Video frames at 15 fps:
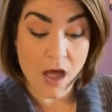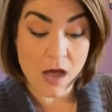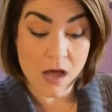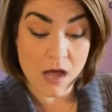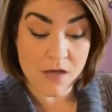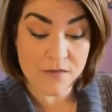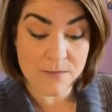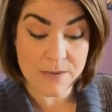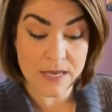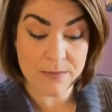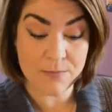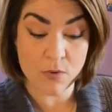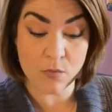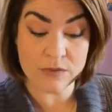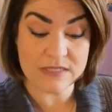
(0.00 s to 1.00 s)
All the
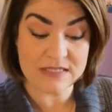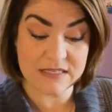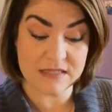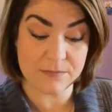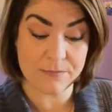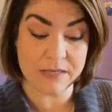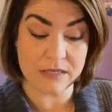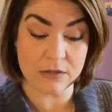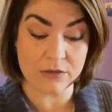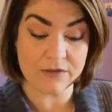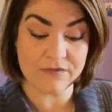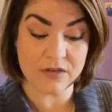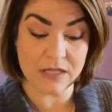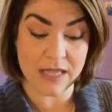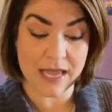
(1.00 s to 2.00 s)
people would see the pillar
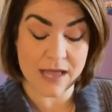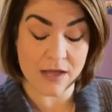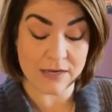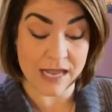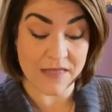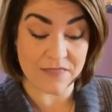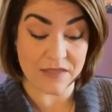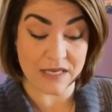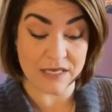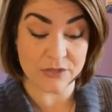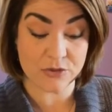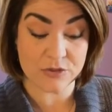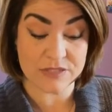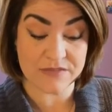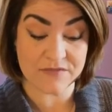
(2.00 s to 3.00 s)
of cloud at the
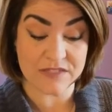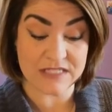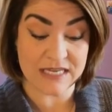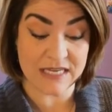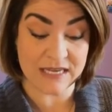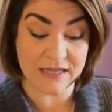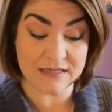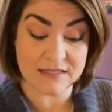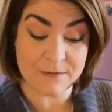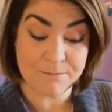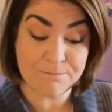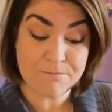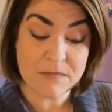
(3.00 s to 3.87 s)
entrance of the tent,